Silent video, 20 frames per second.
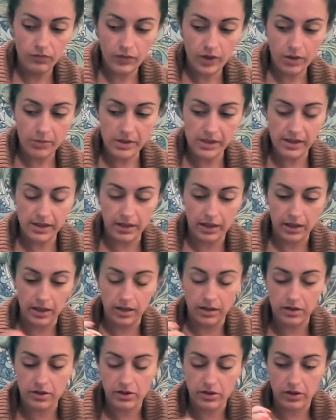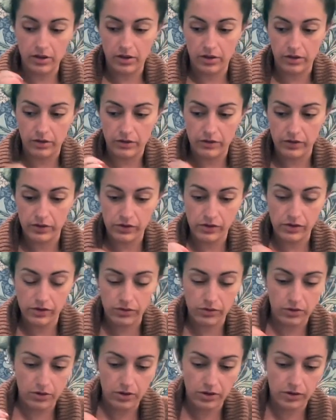me see the Eight of
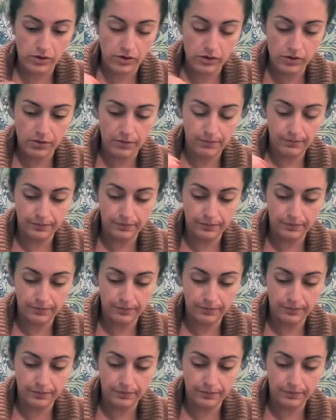Swords.